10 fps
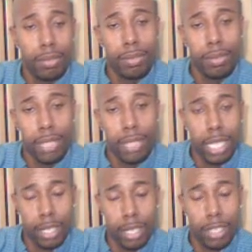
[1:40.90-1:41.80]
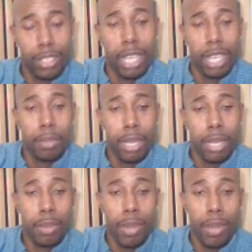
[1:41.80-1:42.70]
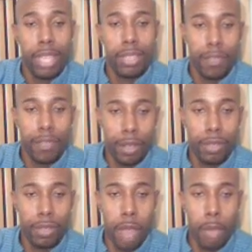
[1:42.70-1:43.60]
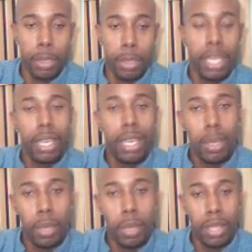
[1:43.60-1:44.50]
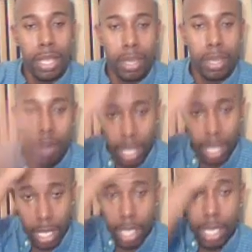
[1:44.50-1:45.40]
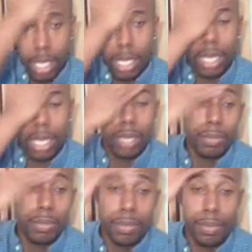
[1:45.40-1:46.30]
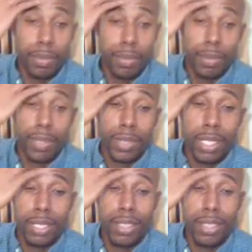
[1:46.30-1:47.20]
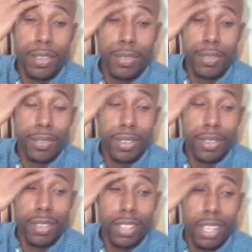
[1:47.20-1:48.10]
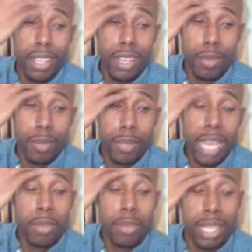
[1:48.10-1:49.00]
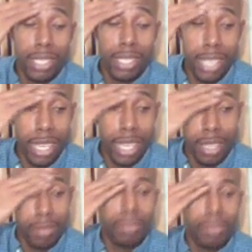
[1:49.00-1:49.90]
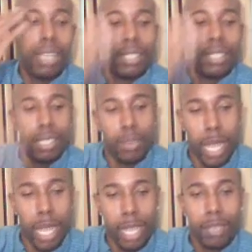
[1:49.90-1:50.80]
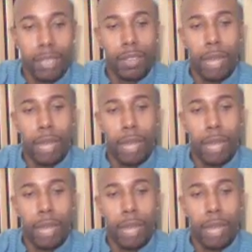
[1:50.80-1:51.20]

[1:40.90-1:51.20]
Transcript: They're trying to pinpoint the first robbery with them. Um, so that being said, my son waited for about